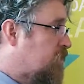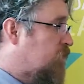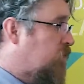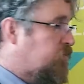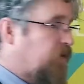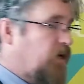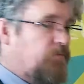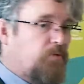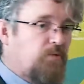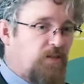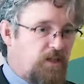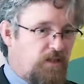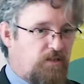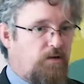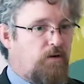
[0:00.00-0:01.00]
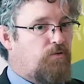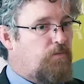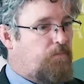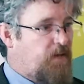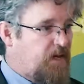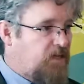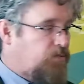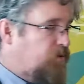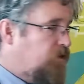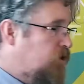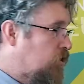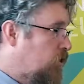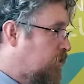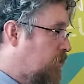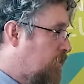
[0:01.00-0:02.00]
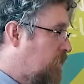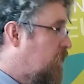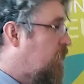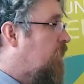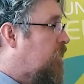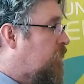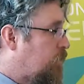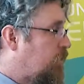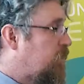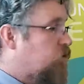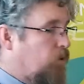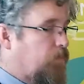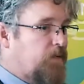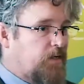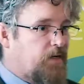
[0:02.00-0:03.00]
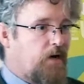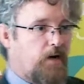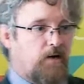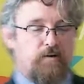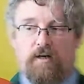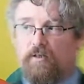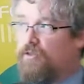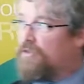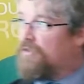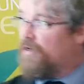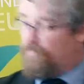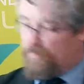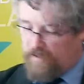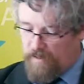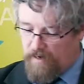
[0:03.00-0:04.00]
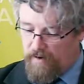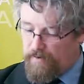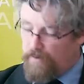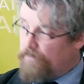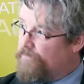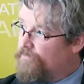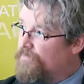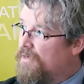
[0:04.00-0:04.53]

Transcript: Sometimes when things are out of pace with each other, you end up in a car crash type scenario.